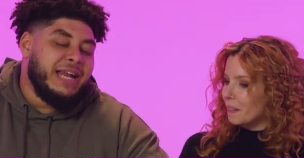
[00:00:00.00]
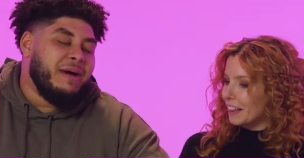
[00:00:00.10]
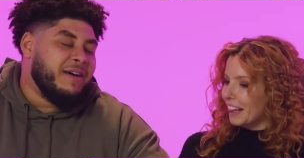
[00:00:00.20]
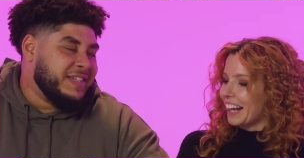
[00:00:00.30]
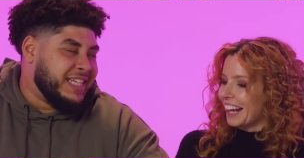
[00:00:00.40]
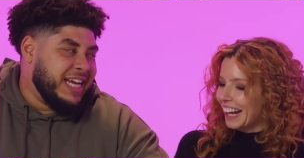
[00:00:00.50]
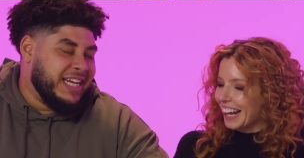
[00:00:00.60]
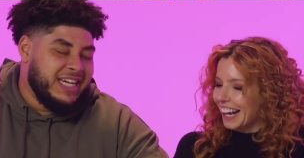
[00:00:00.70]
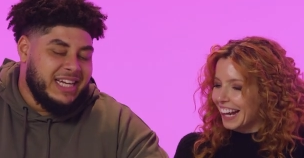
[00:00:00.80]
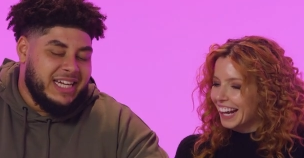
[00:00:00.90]
Speaker 1: give the mouth a
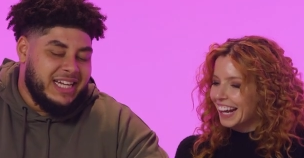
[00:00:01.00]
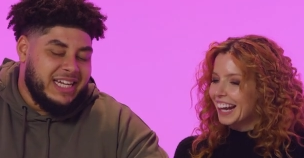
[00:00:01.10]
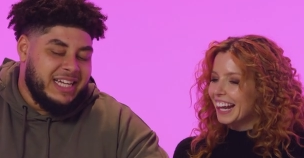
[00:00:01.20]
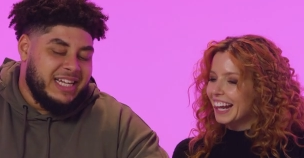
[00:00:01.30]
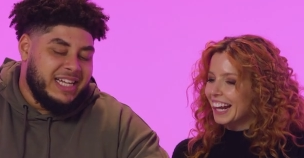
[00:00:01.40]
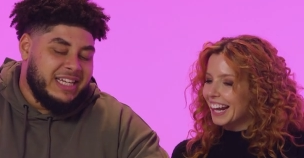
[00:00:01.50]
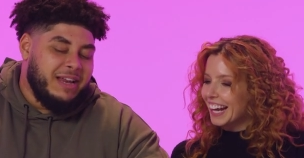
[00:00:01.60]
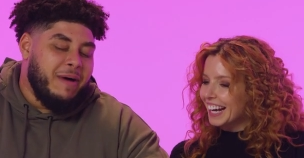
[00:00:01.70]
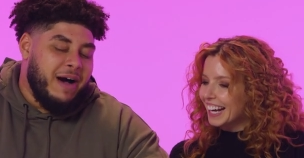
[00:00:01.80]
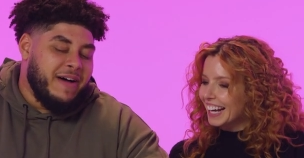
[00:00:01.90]
10.
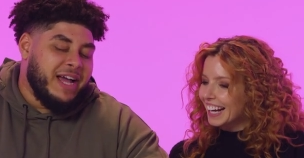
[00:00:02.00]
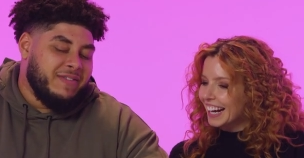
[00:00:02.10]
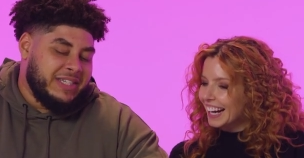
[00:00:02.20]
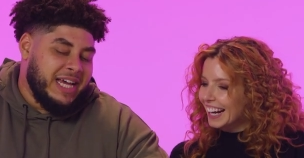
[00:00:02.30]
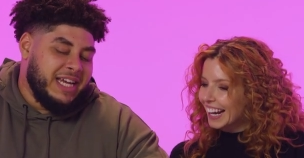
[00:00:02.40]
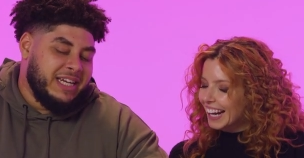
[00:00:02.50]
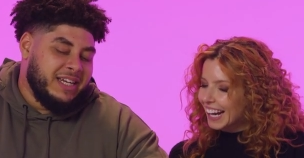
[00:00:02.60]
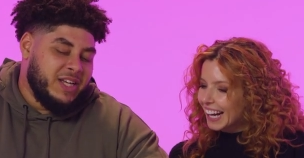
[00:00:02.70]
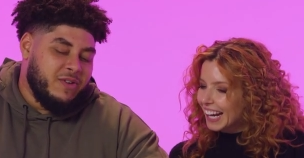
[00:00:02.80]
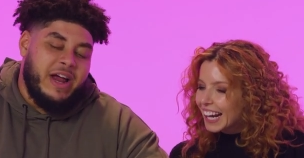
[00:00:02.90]
the mouth, I give a
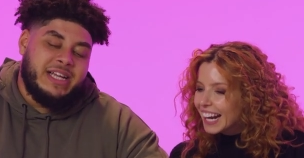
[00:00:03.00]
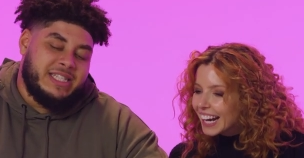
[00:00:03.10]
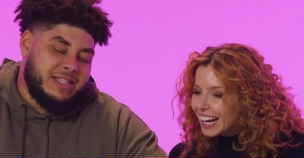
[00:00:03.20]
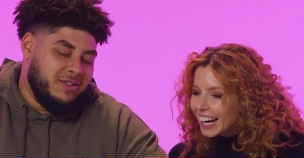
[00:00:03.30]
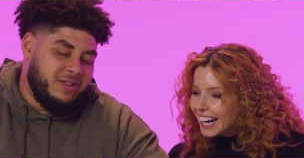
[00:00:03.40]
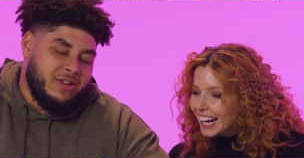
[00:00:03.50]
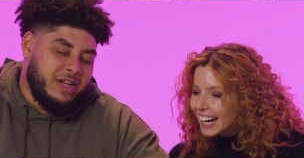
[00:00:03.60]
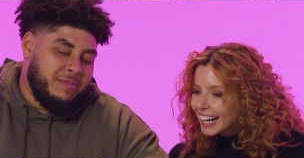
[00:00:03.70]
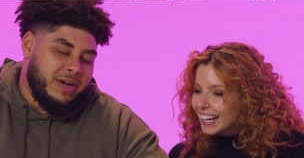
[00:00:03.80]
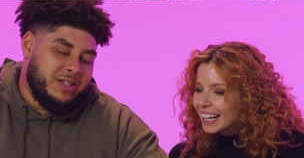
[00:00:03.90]
10. The rest,
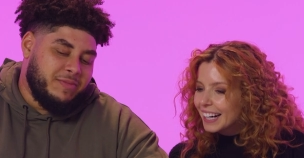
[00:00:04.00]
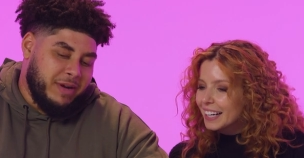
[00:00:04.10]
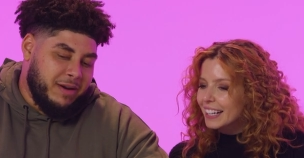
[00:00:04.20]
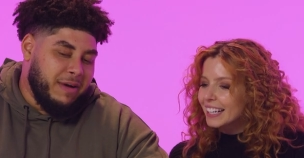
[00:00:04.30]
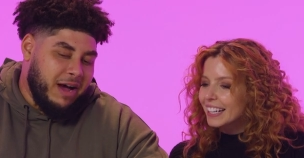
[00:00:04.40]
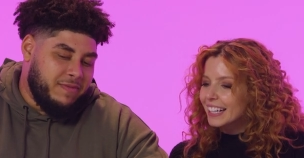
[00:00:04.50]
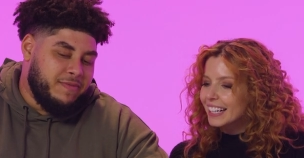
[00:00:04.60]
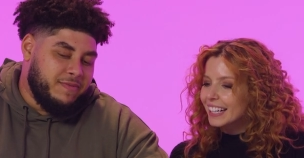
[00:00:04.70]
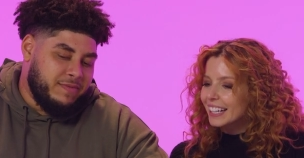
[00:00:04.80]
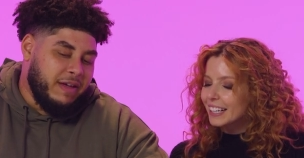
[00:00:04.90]
not that much, but the
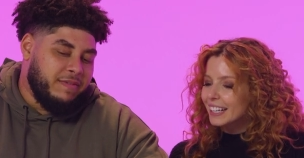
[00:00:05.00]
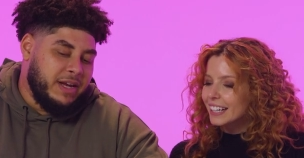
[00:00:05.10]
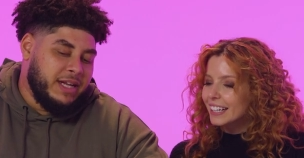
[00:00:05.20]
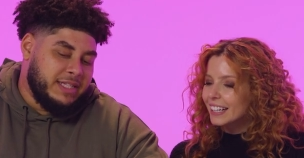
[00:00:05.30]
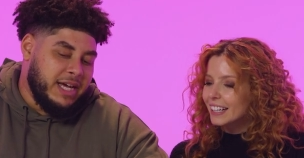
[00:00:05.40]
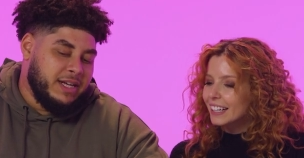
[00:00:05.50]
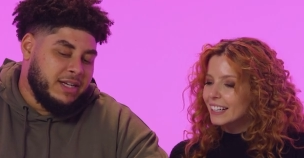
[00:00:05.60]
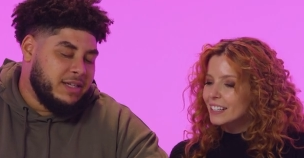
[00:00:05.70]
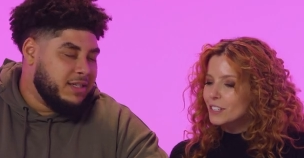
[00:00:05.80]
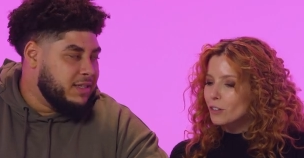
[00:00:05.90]
mouth, definitely
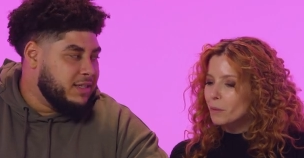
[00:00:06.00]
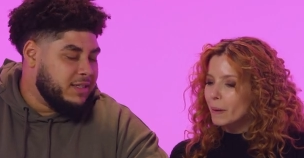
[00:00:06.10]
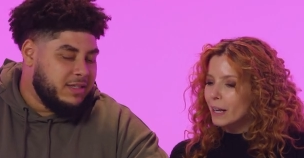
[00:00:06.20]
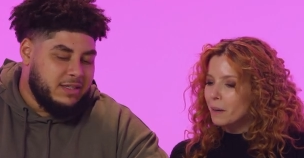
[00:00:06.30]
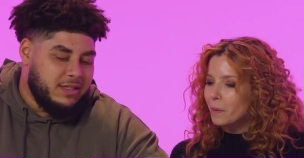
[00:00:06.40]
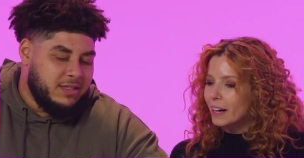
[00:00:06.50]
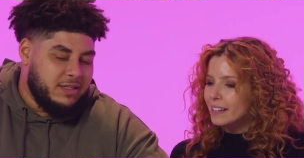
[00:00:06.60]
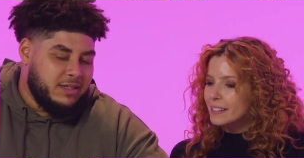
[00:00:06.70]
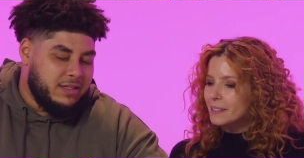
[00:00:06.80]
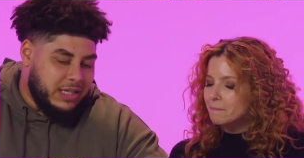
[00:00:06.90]
10.
Speaker 2: Strong pearly
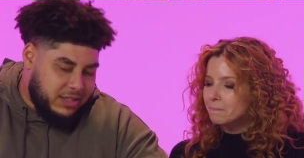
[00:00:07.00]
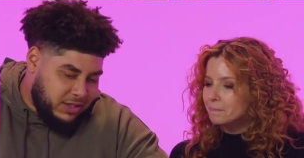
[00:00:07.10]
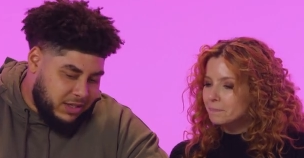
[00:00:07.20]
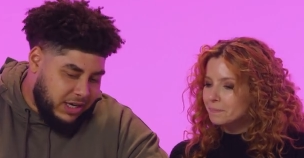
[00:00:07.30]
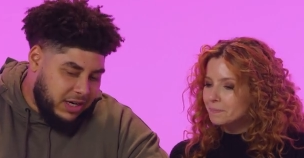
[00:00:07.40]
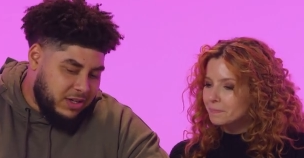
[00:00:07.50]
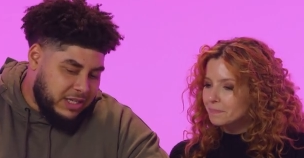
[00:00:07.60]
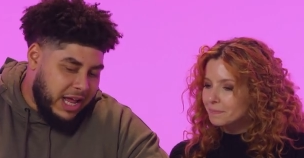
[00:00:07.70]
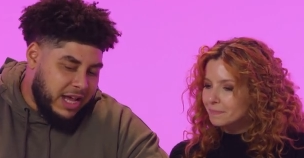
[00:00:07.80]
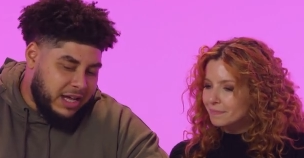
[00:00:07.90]
whites.
Speaker 1: It's just, it
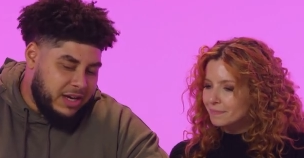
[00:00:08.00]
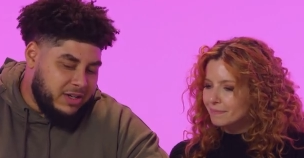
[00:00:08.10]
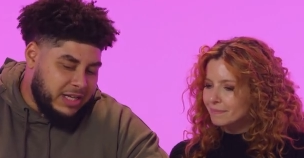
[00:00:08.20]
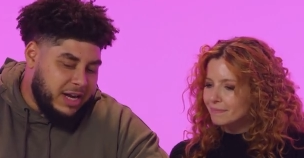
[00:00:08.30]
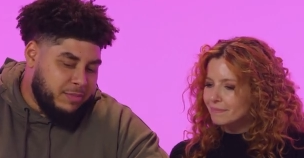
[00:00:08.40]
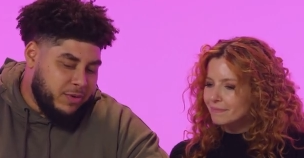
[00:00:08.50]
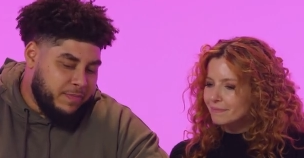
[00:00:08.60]
looks like, it looks edible.